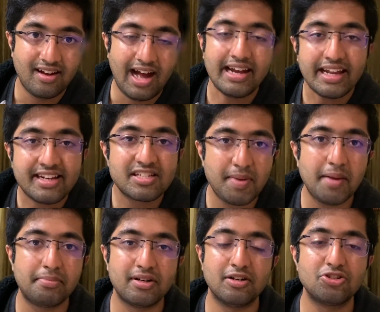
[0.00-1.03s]
And in his
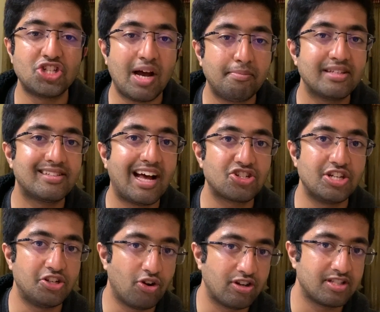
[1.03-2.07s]
paper, Chambliss
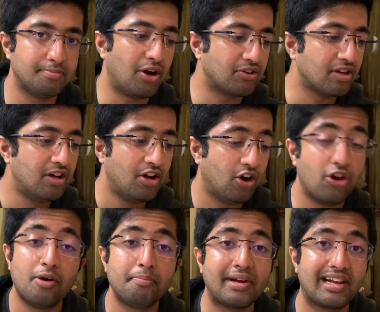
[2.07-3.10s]
actually talks about
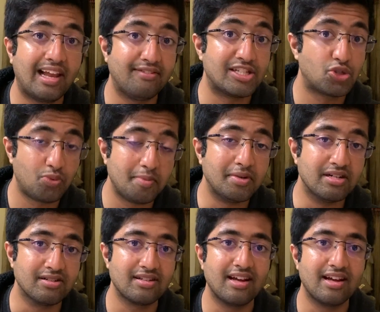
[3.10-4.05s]
Olympic-level swimmers